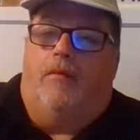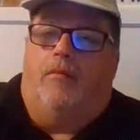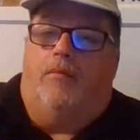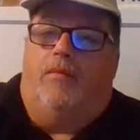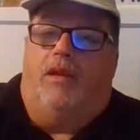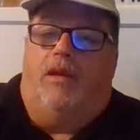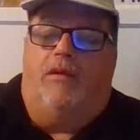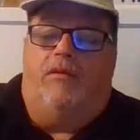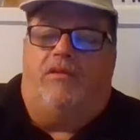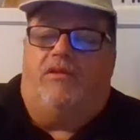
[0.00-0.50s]

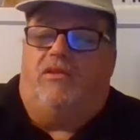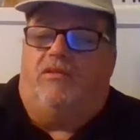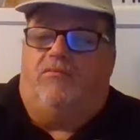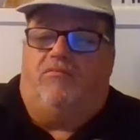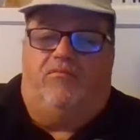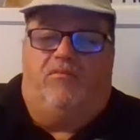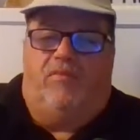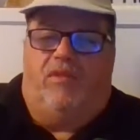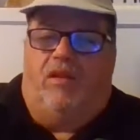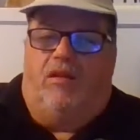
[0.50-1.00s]
Blues,
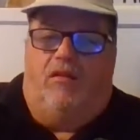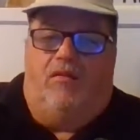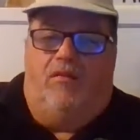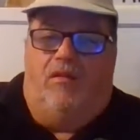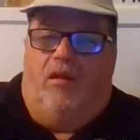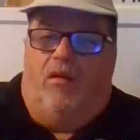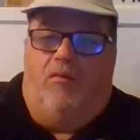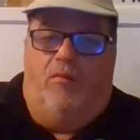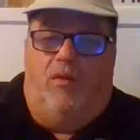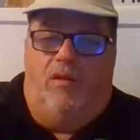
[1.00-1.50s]

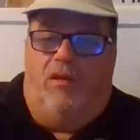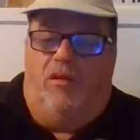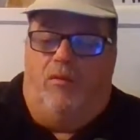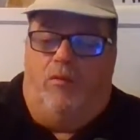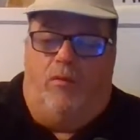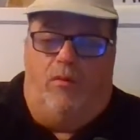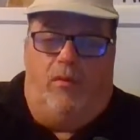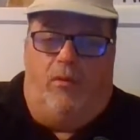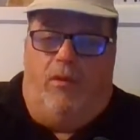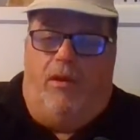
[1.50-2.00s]
I'm with you
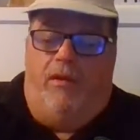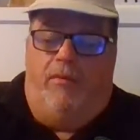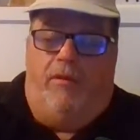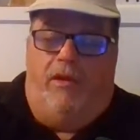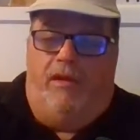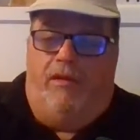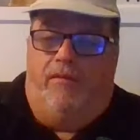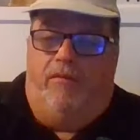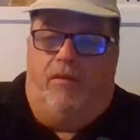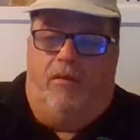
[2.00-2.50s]
all the way,
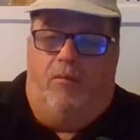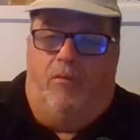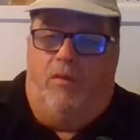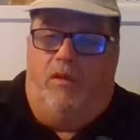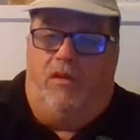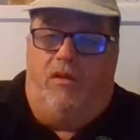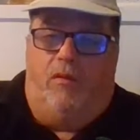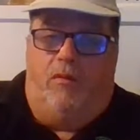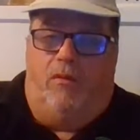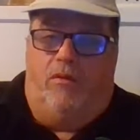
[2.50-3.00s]
mate. I'm
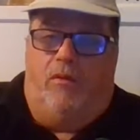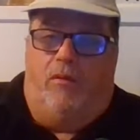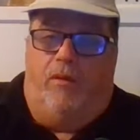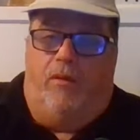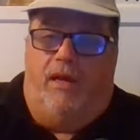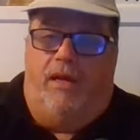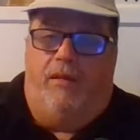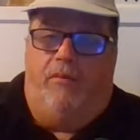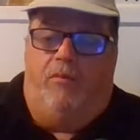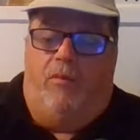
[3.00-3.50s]
with you all the
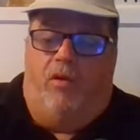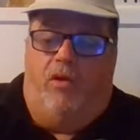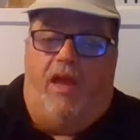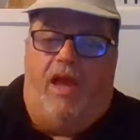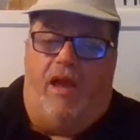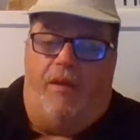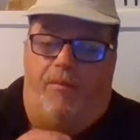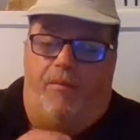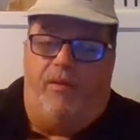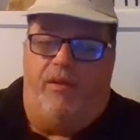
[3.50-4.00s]
way. My
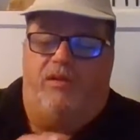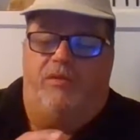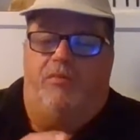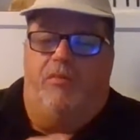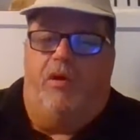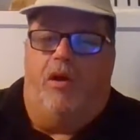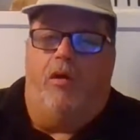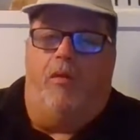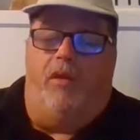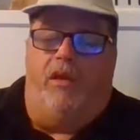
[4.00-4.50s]
happiest
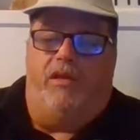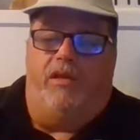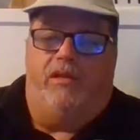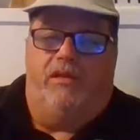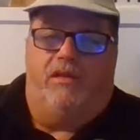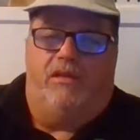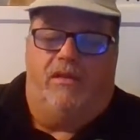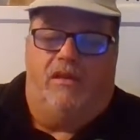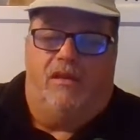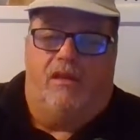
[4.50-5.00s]

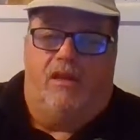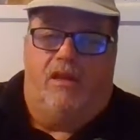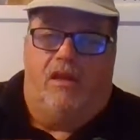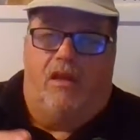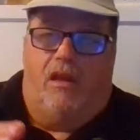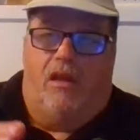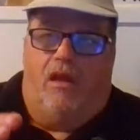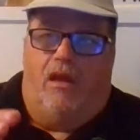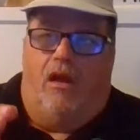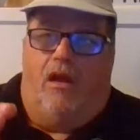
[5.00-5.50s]
moments
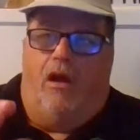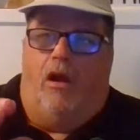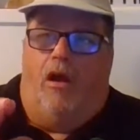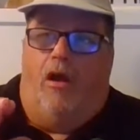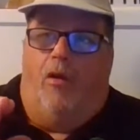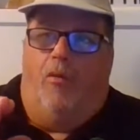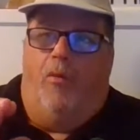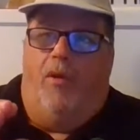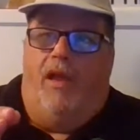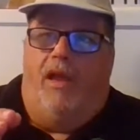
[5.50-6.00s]

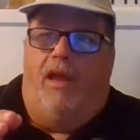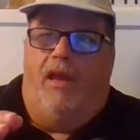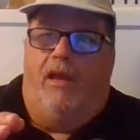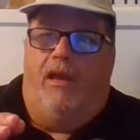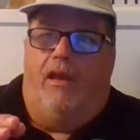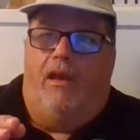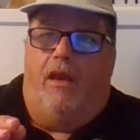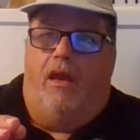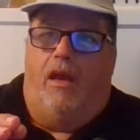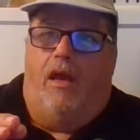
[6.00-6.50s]
are
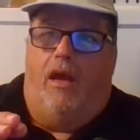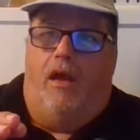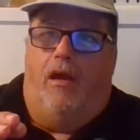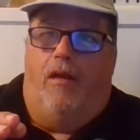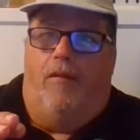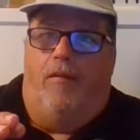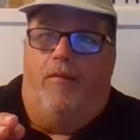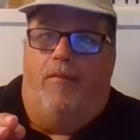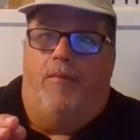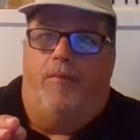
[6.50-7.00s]
when
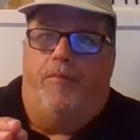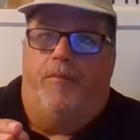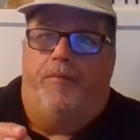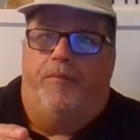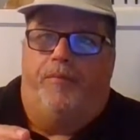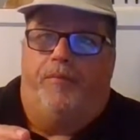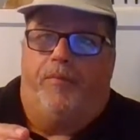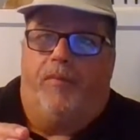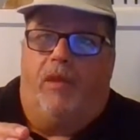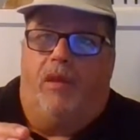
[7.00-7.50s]

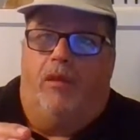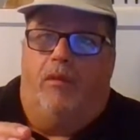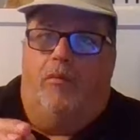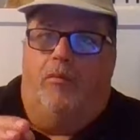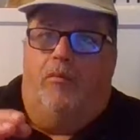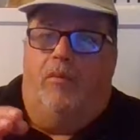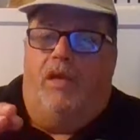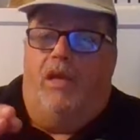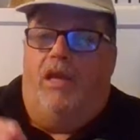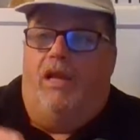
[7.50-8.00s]

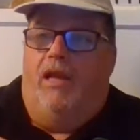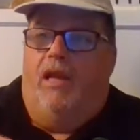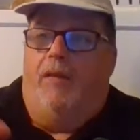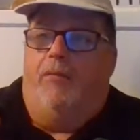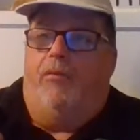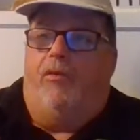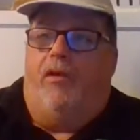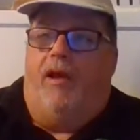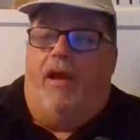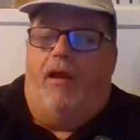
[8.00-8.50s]
me and
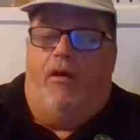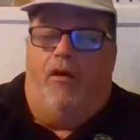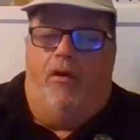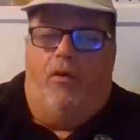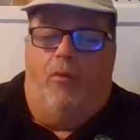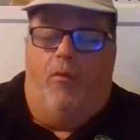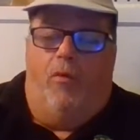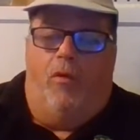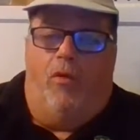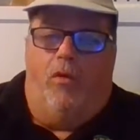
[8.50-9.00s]
Lib are out on
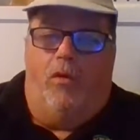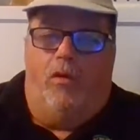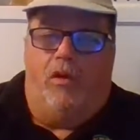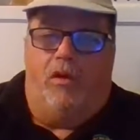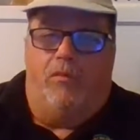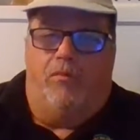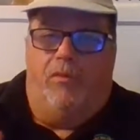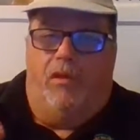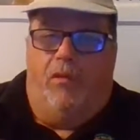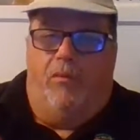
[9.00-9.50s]
a
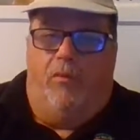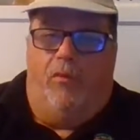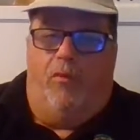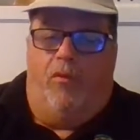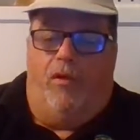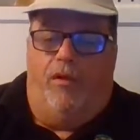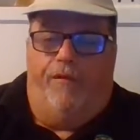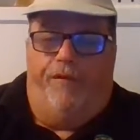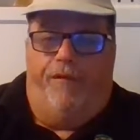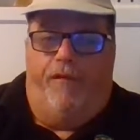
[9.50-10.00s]
walk, me and my
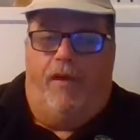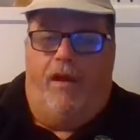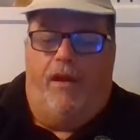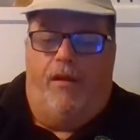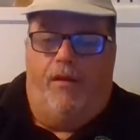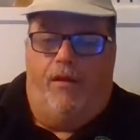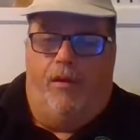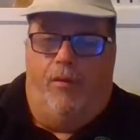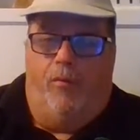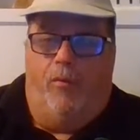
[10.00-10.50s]
wife are
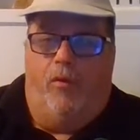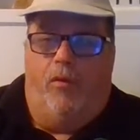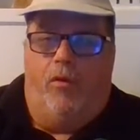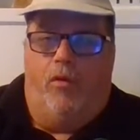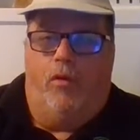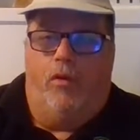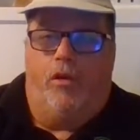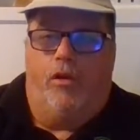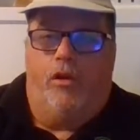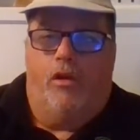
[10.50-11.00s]
out on a
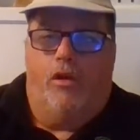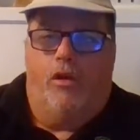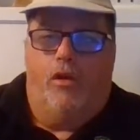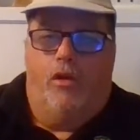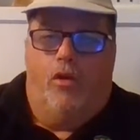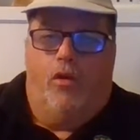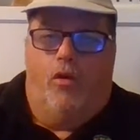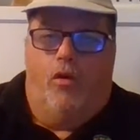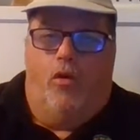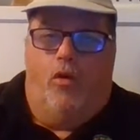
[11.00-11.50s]
walk,
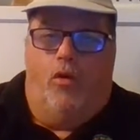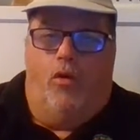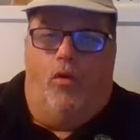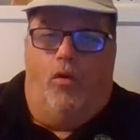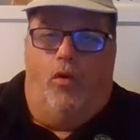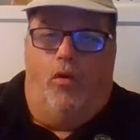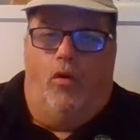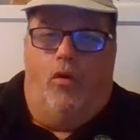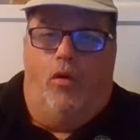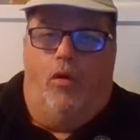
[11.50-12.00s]

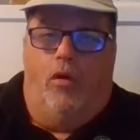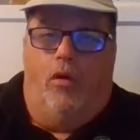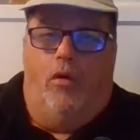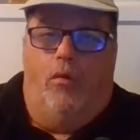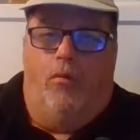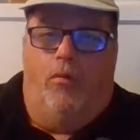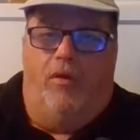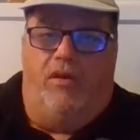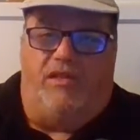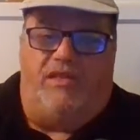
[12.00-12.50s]
or
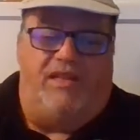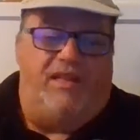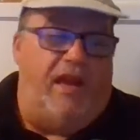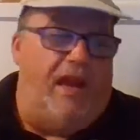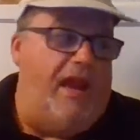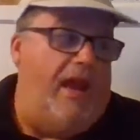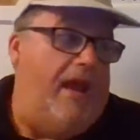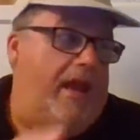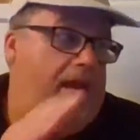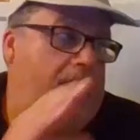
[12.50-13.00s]
we're
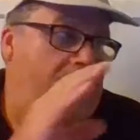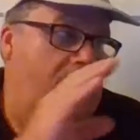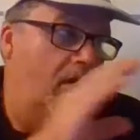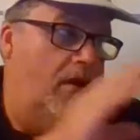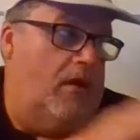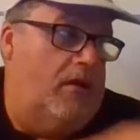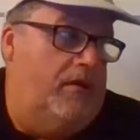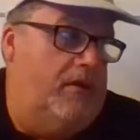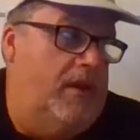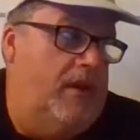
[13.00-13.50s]
sat
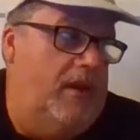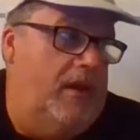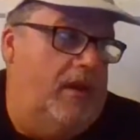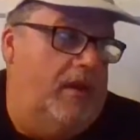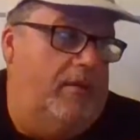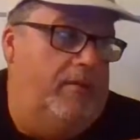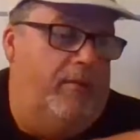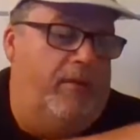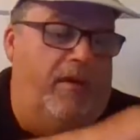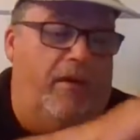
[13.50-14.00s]
on
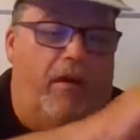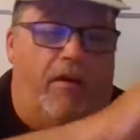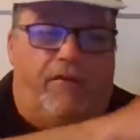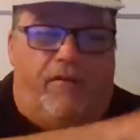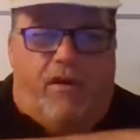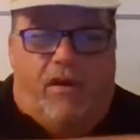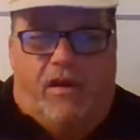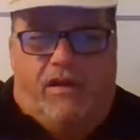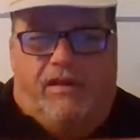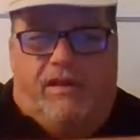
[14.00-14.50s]
I've
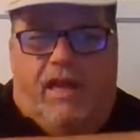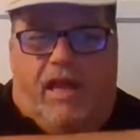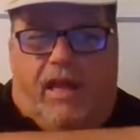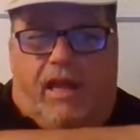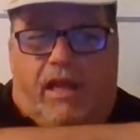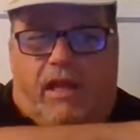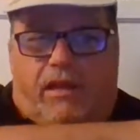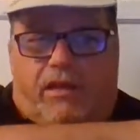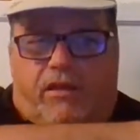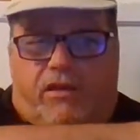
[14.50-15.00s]
got a
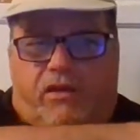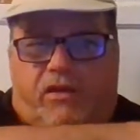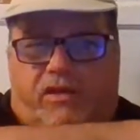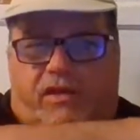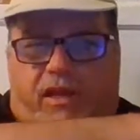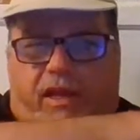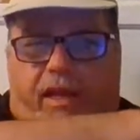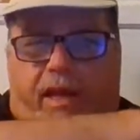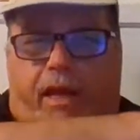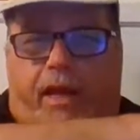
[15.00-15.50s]
decking
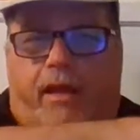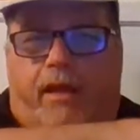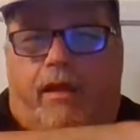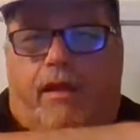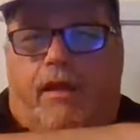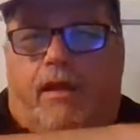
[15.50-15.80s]
just here.